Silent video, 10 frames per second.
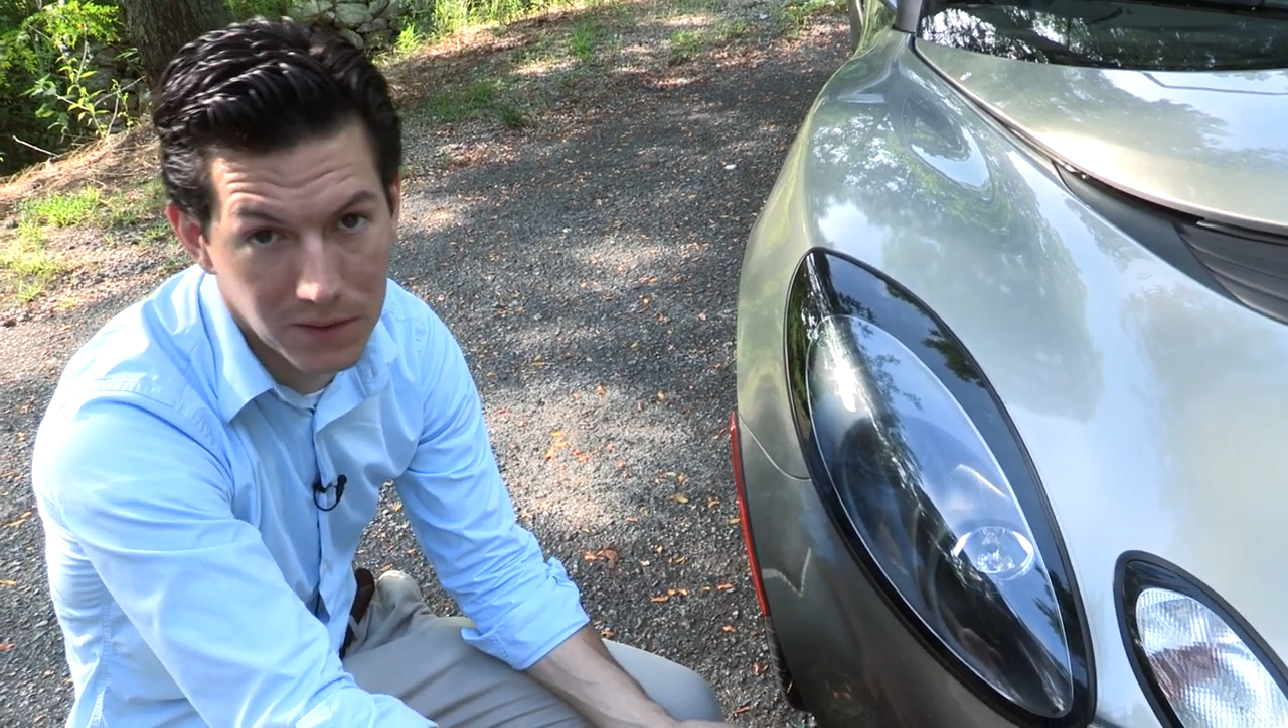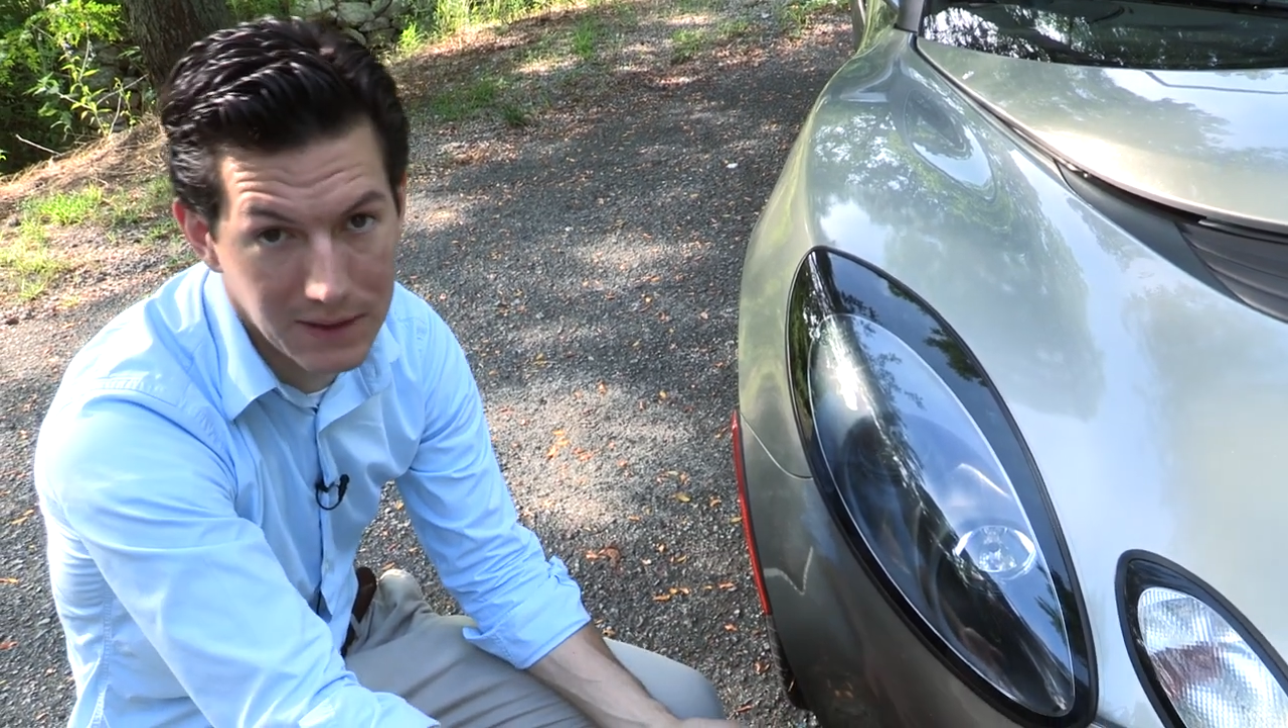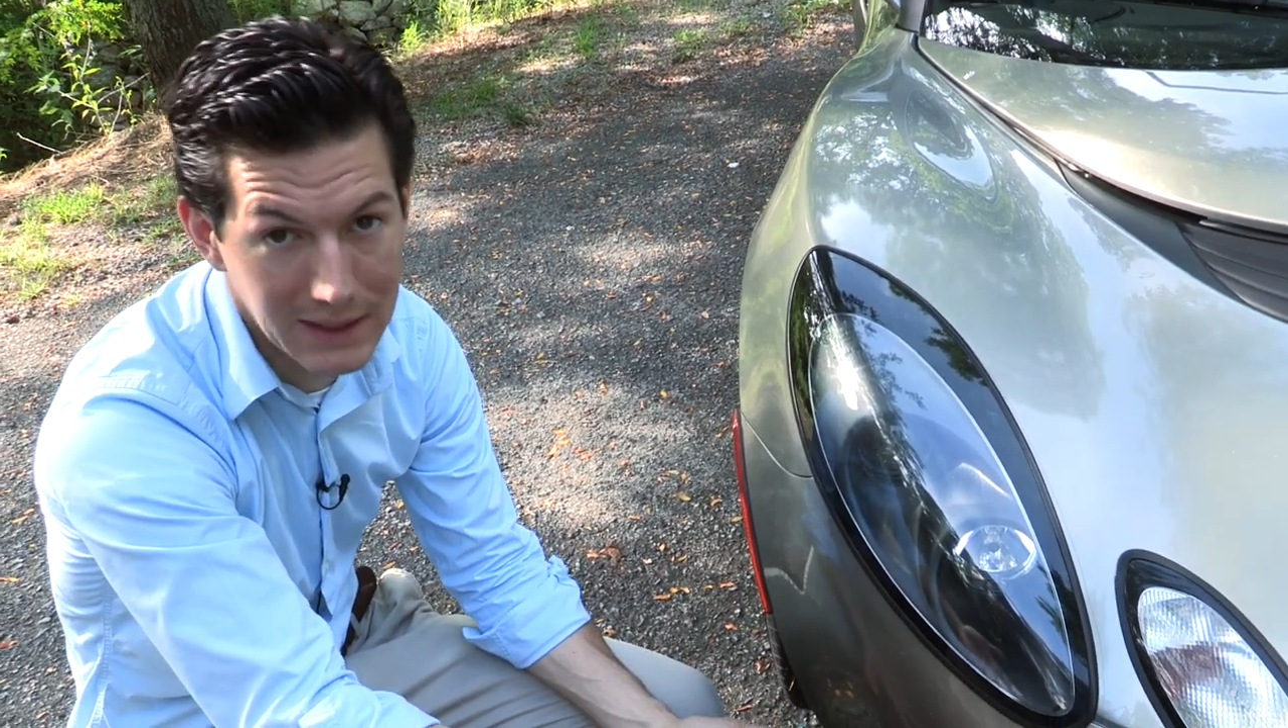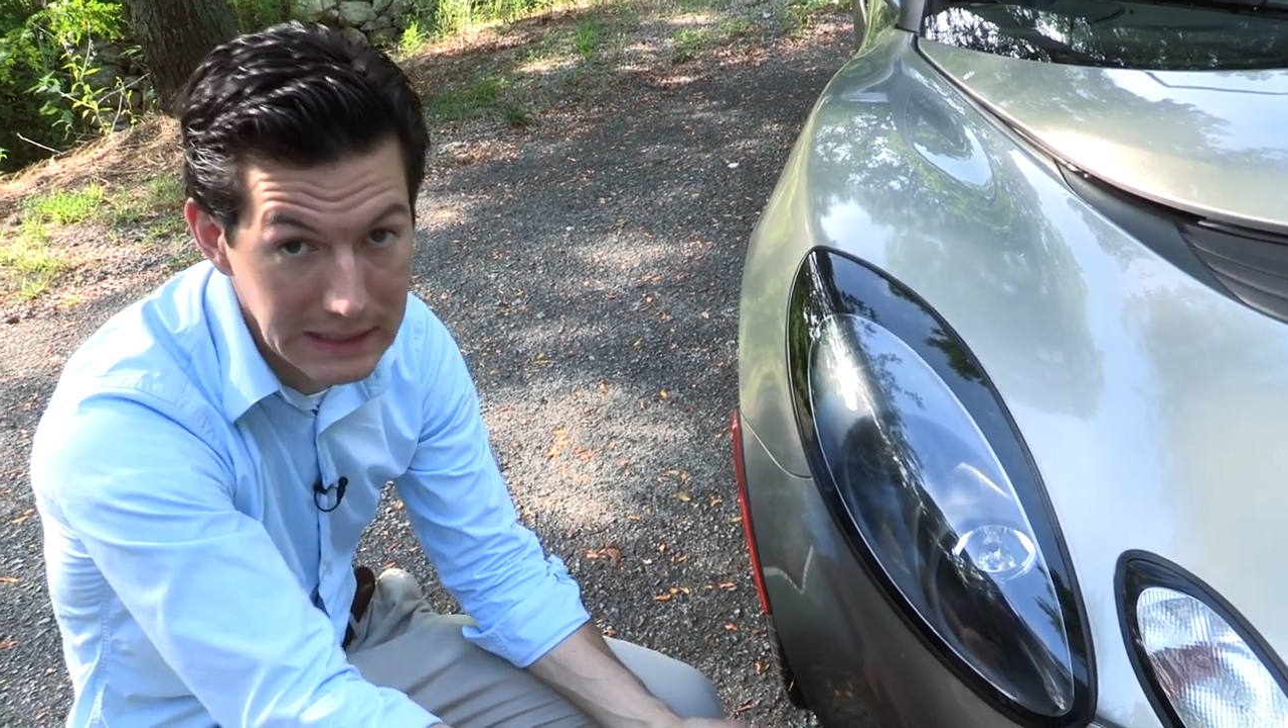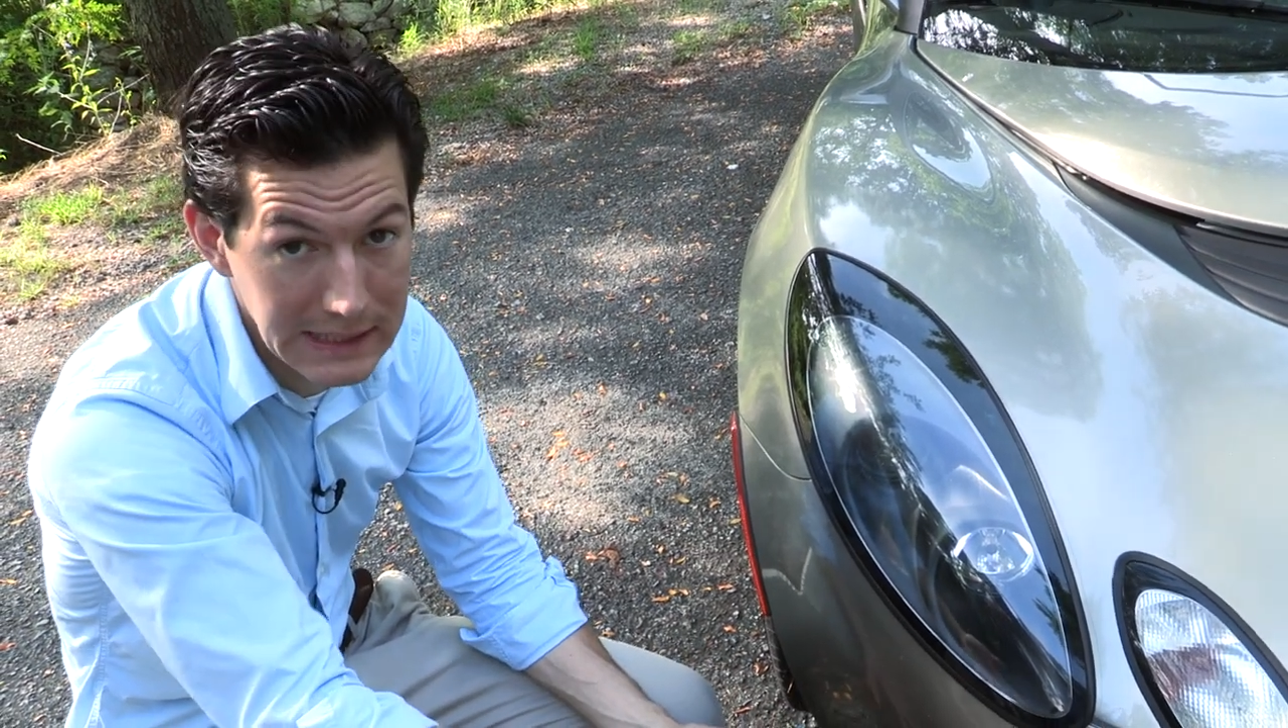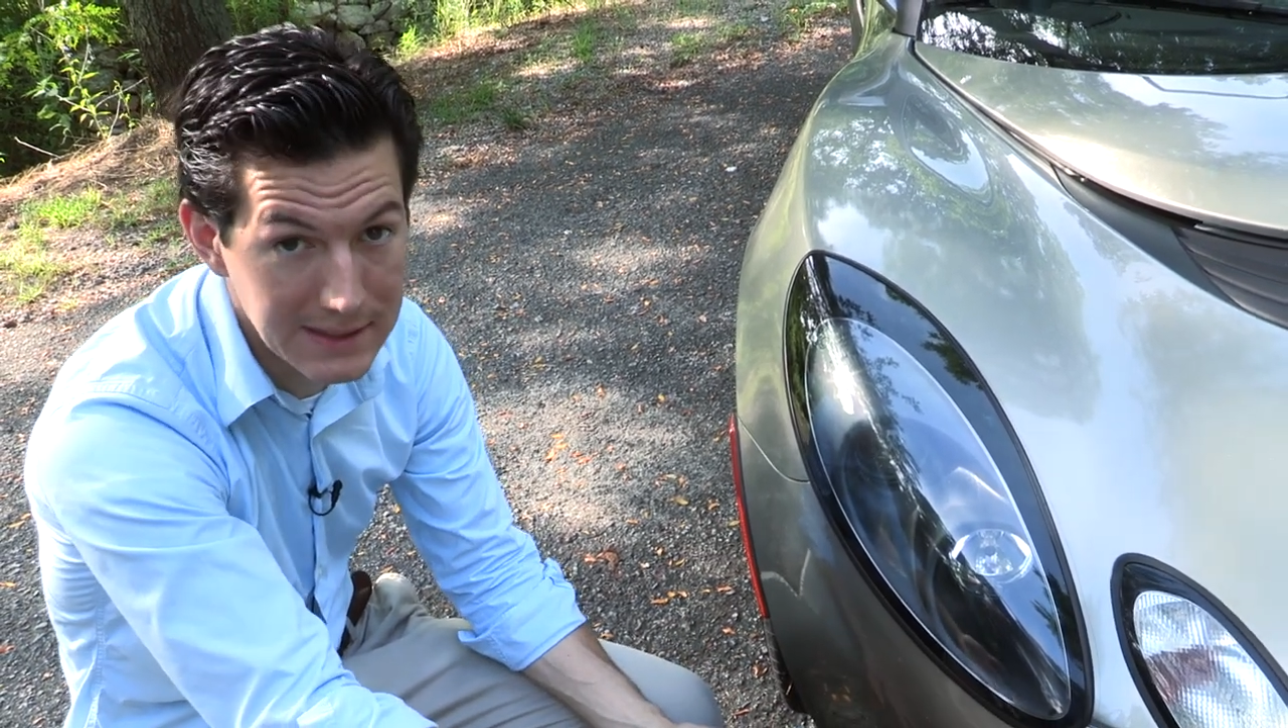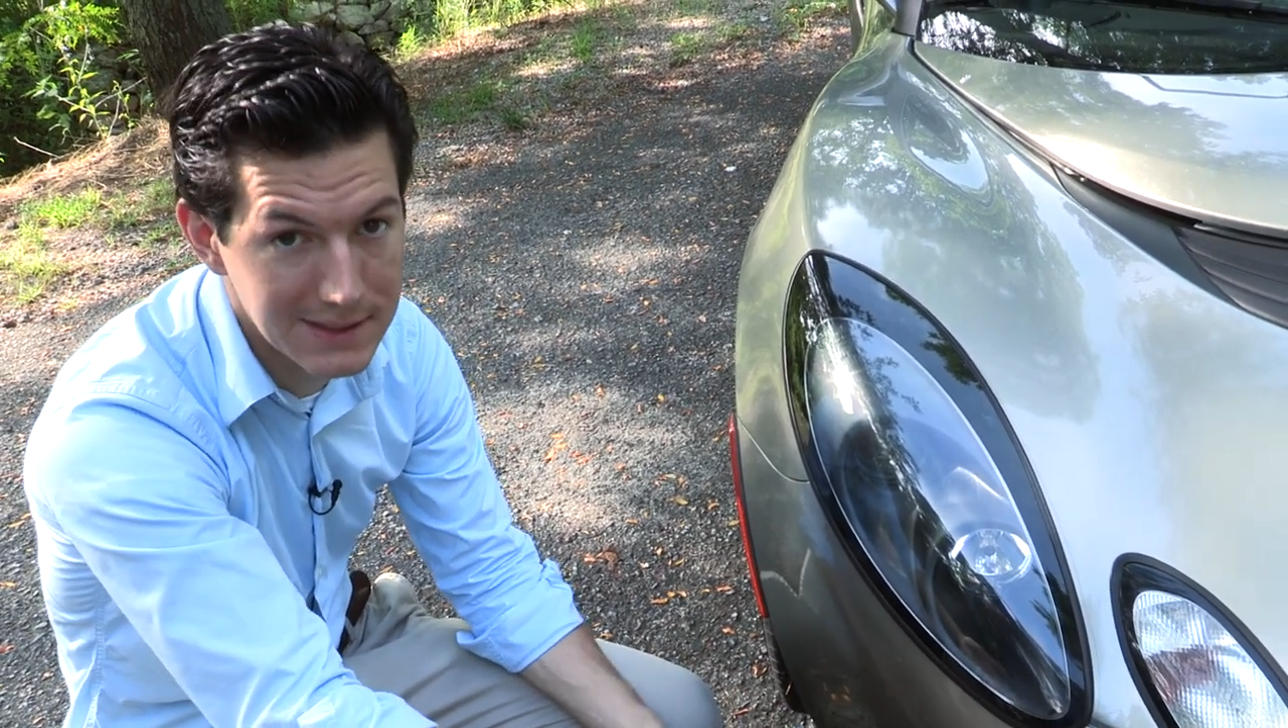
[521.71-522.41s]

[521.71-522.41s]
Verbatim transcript: the Elise